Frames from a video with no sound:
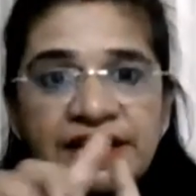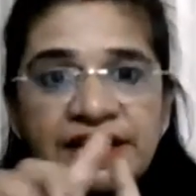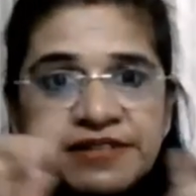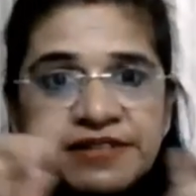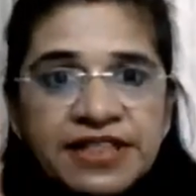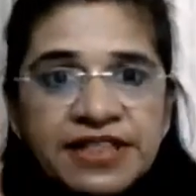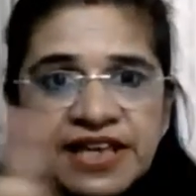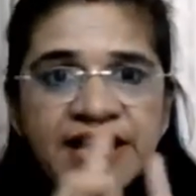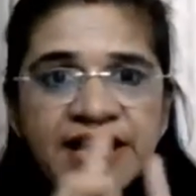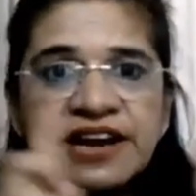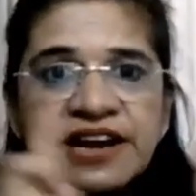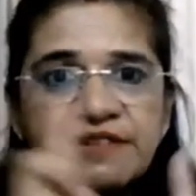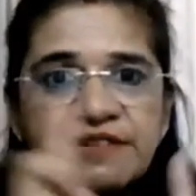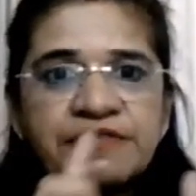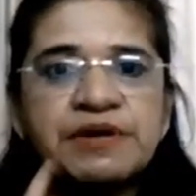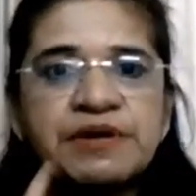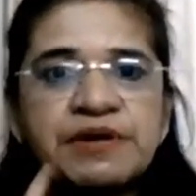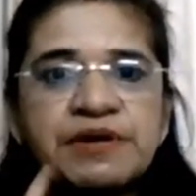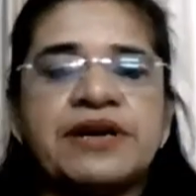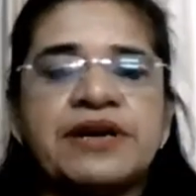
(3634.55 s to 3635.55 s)
Everything and
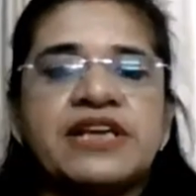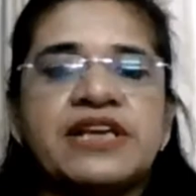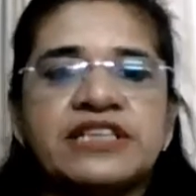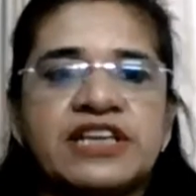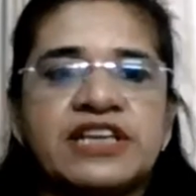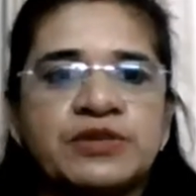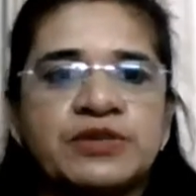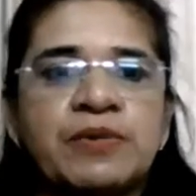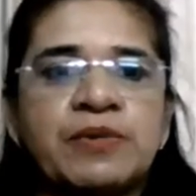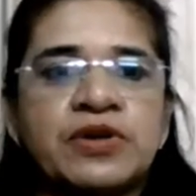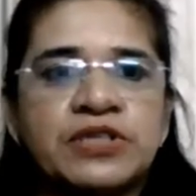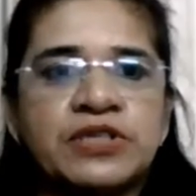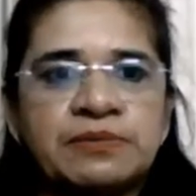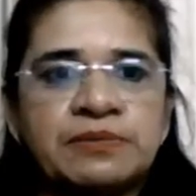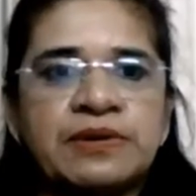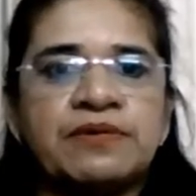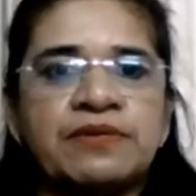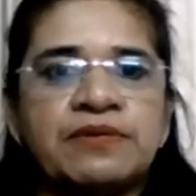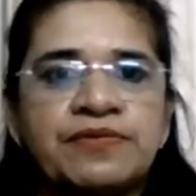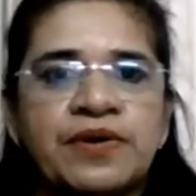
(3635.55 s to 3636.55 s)
everybody is
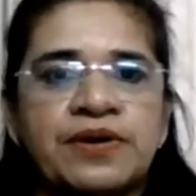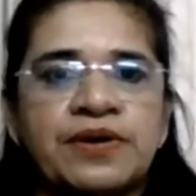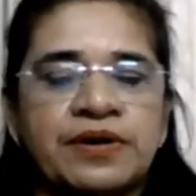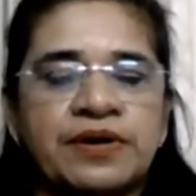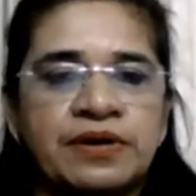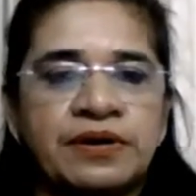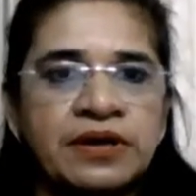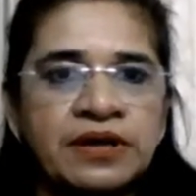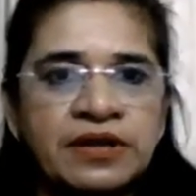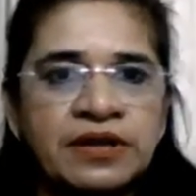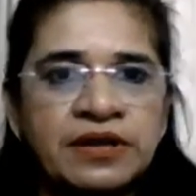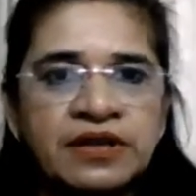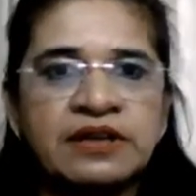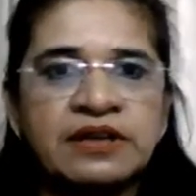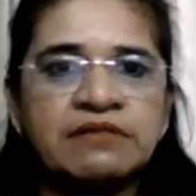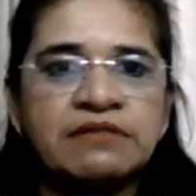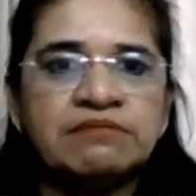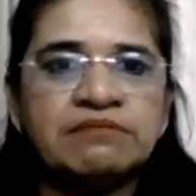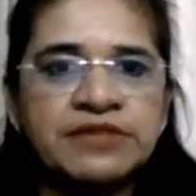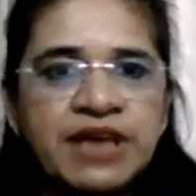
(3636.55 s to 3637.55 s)
responsible for a
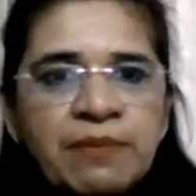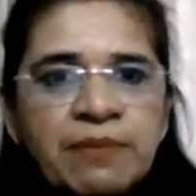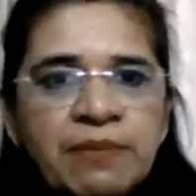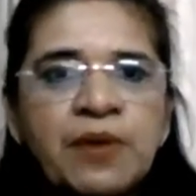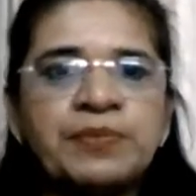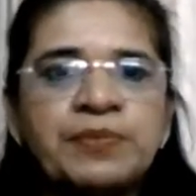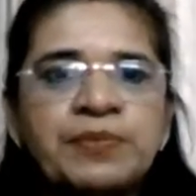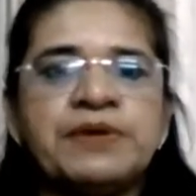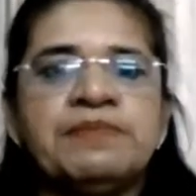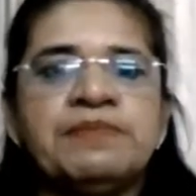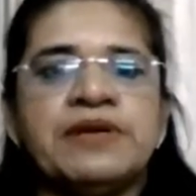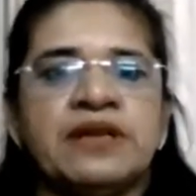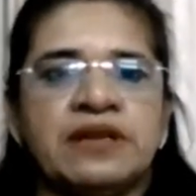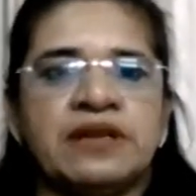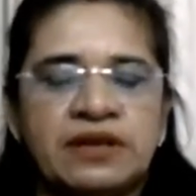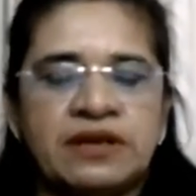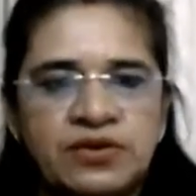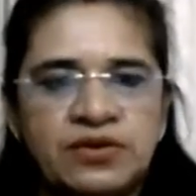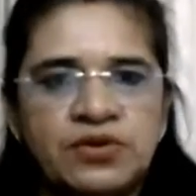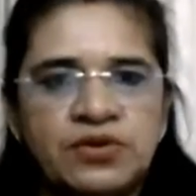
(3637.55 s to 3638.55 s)
suboptimal
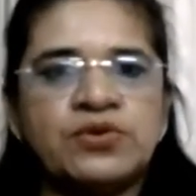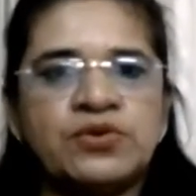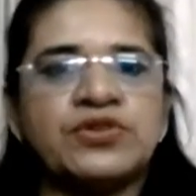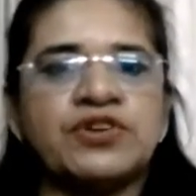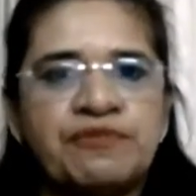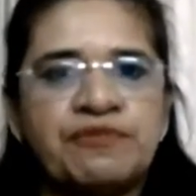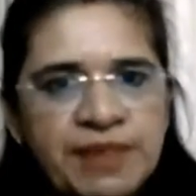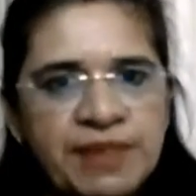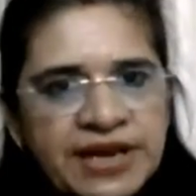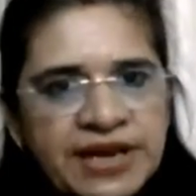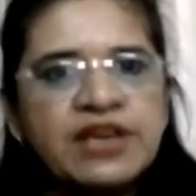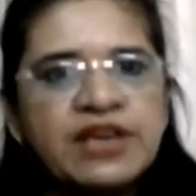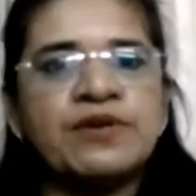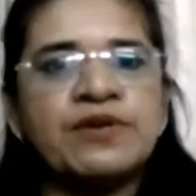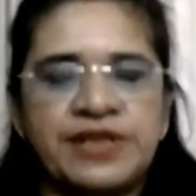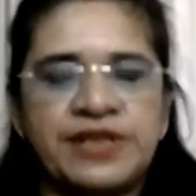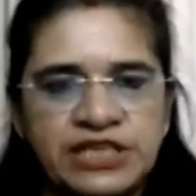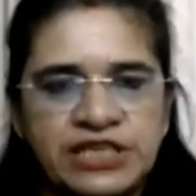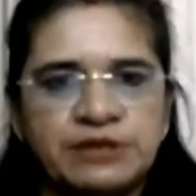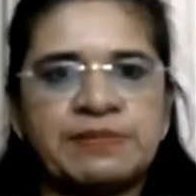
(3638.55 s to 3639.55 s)
use of many of
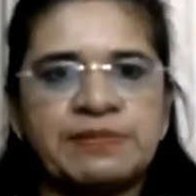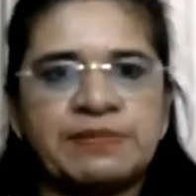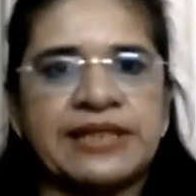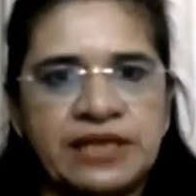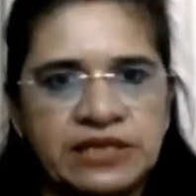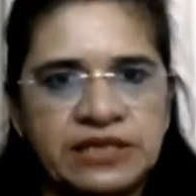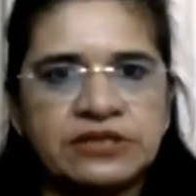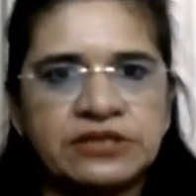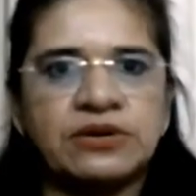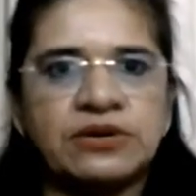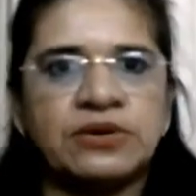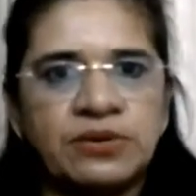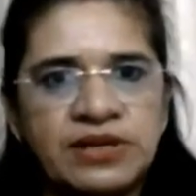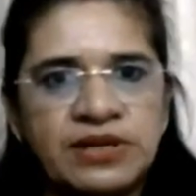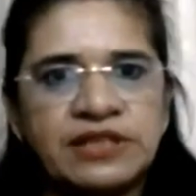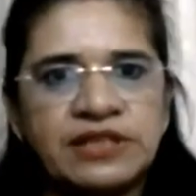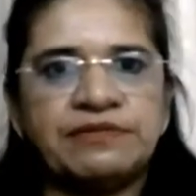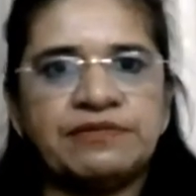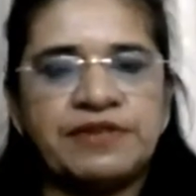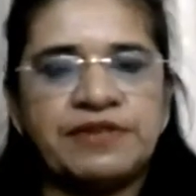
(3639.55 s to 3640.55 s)
these methods, not only
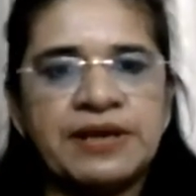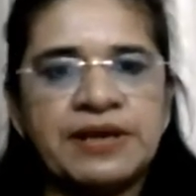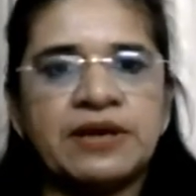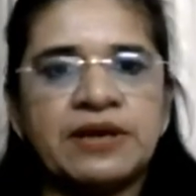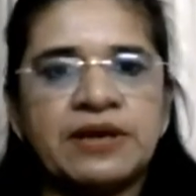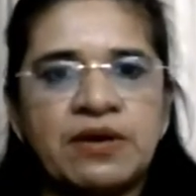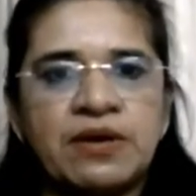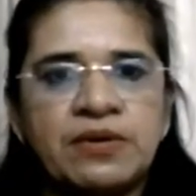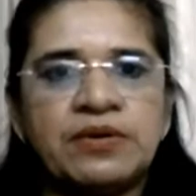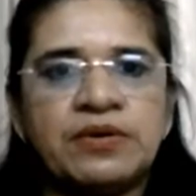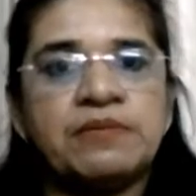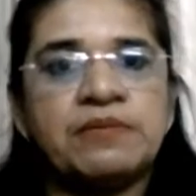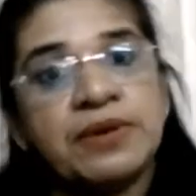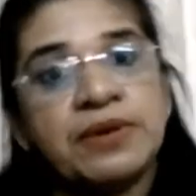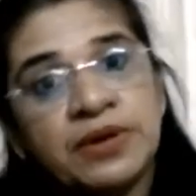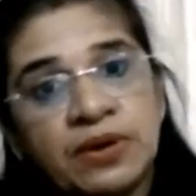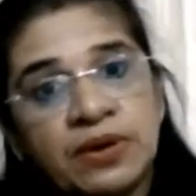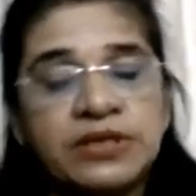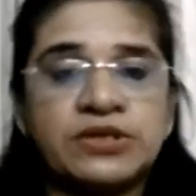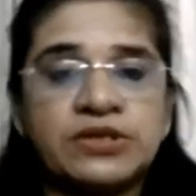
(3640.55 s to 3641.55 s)
the female condom, but
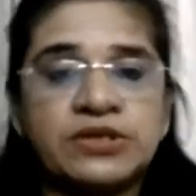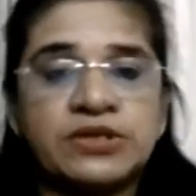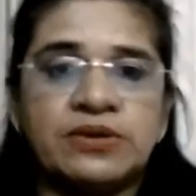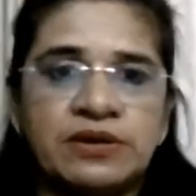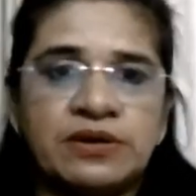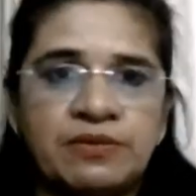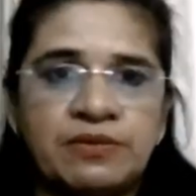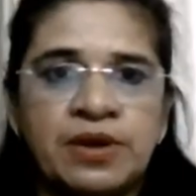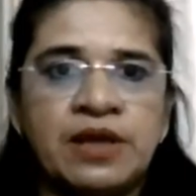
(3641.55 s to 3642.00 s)
also the